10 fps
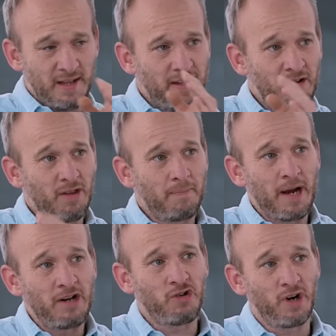Think of the
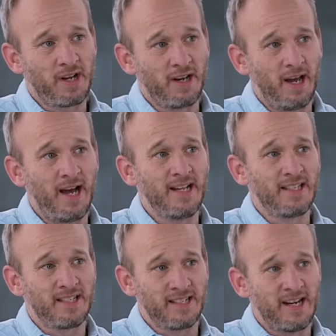Patriotic
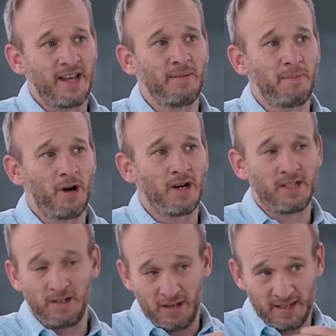Alliance is another
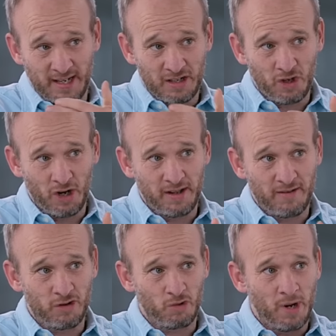party, as they show.
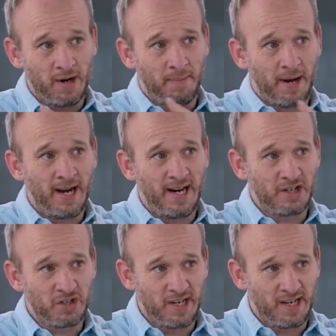They've just won a
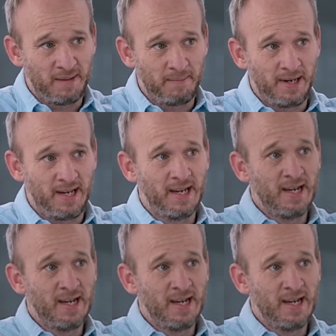by-election in Kimberley.